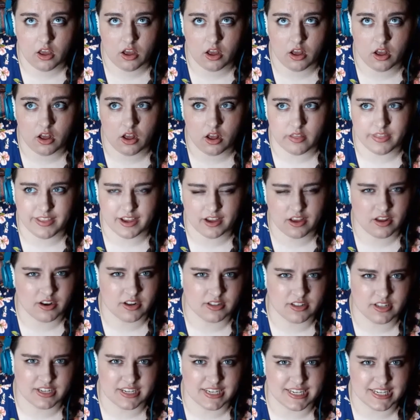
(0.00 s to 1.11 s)
the
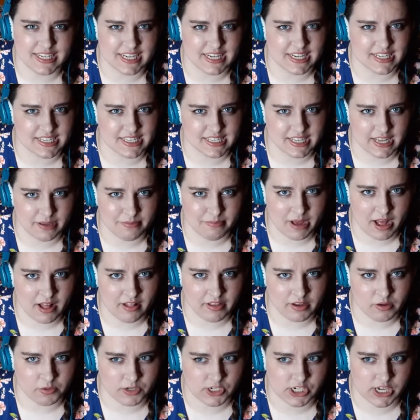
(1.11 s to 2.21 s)
Iconic London Day to Slay
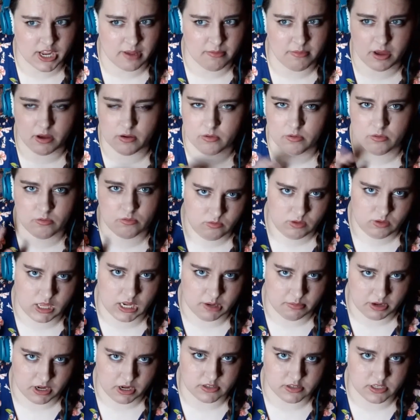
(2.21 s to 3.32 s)
palette, which came out in
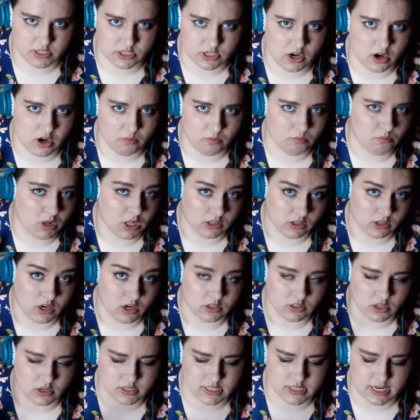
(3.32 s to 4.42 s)
a Boxycharm a
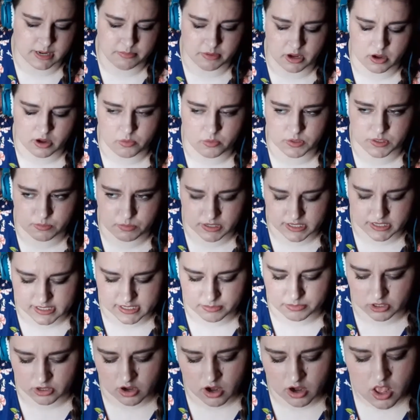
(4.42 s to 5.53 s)
long time ago, was pretty
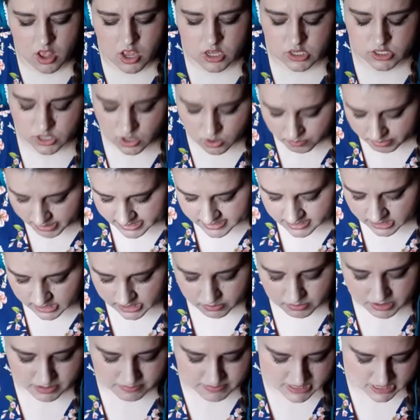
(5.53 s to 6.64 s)
similar. So
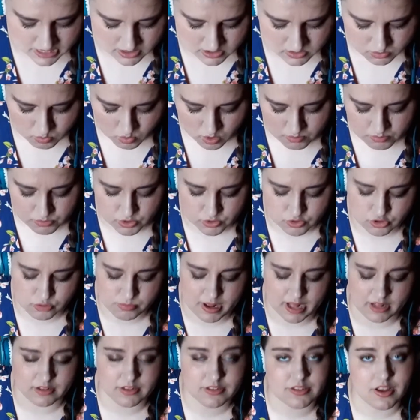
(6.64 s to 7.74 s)
basically what I'm saying is warm neutral
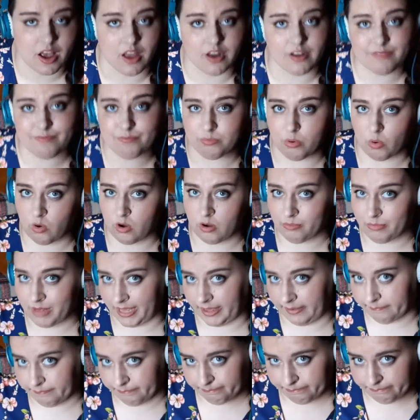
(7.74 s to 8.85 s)
palettes kind of bore
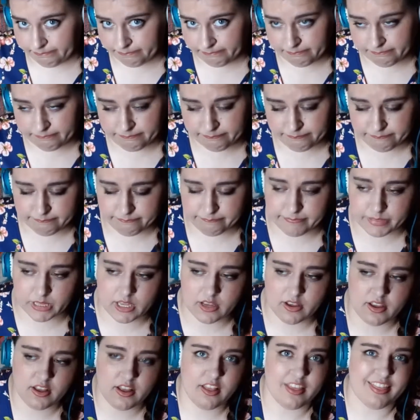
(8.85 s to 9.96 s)
me.
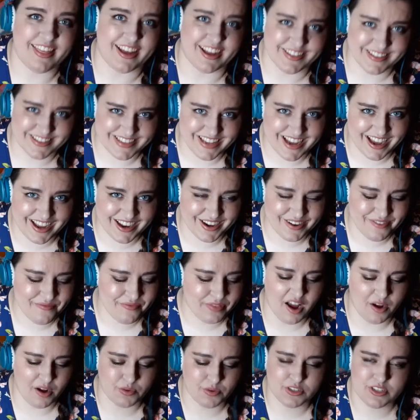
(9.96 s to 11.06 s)
That said,
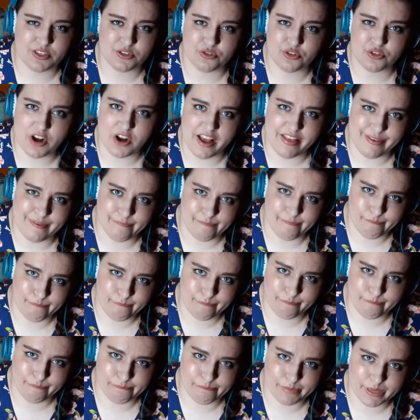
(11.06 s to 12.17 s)
I will still try them
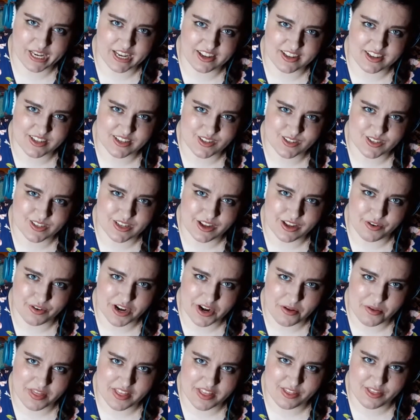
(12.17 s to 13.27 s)
because every
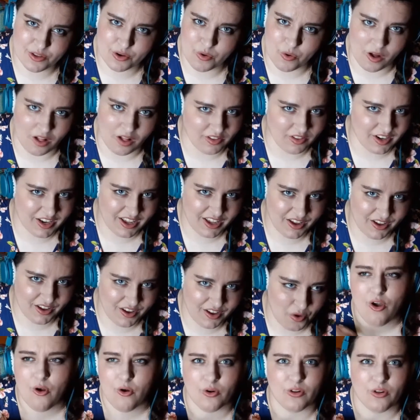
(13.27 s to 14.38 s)
now and then the quality
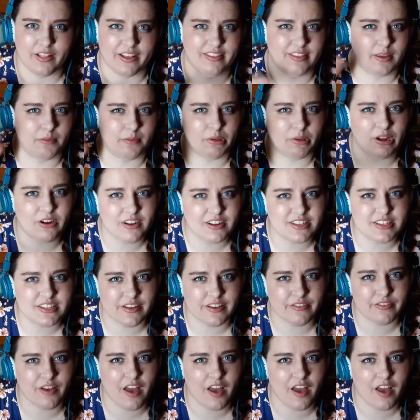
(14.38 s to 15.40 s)
or like the appearance of